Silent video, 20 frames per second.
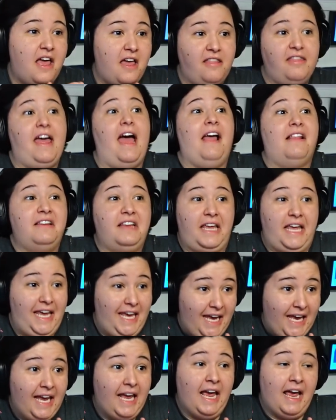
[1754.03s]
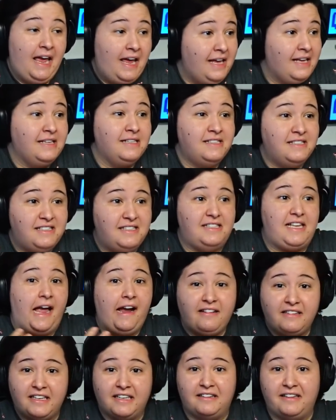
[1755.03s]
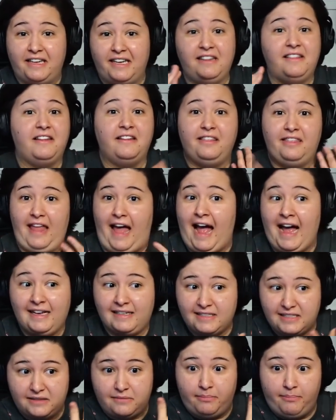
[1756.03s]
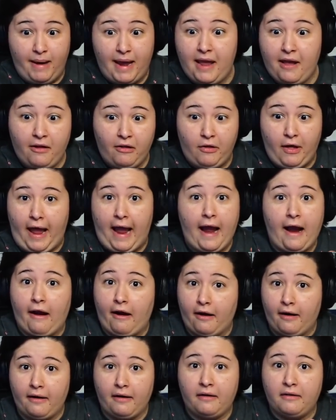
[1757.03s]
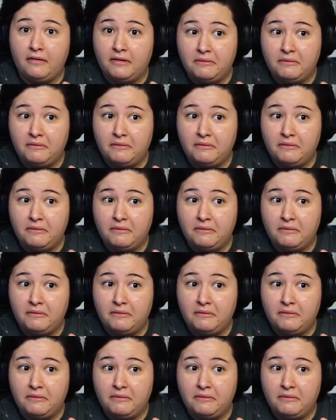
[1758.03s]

that he is technically the last male heir